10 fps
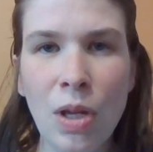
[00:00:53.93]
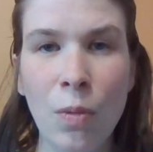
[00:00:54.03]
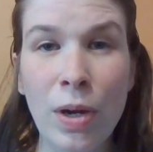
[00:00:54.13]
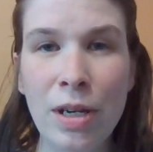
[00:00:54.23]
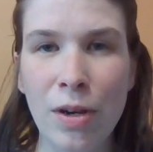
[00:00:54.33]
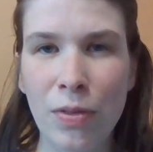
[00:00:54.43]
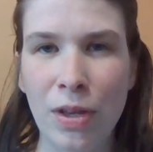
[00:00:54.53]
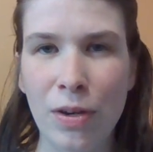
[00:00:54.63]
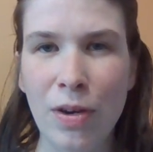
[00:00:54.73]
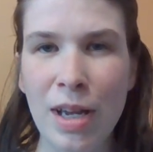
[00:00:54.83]
One note
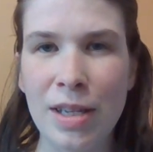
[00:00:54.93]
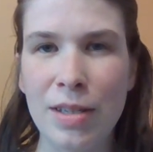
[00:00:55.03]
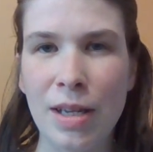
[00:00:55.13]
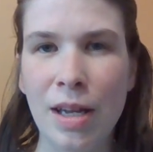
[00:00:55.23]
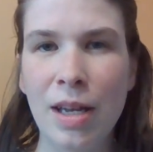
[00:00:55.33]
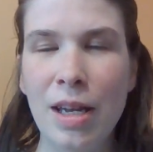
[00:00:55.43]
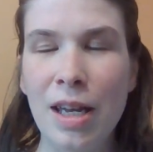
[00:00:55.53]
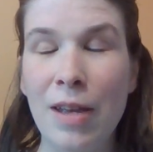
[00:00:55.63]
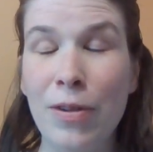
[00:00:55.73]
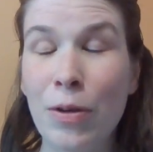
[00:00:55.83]
though is
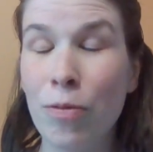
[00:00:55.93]
if you're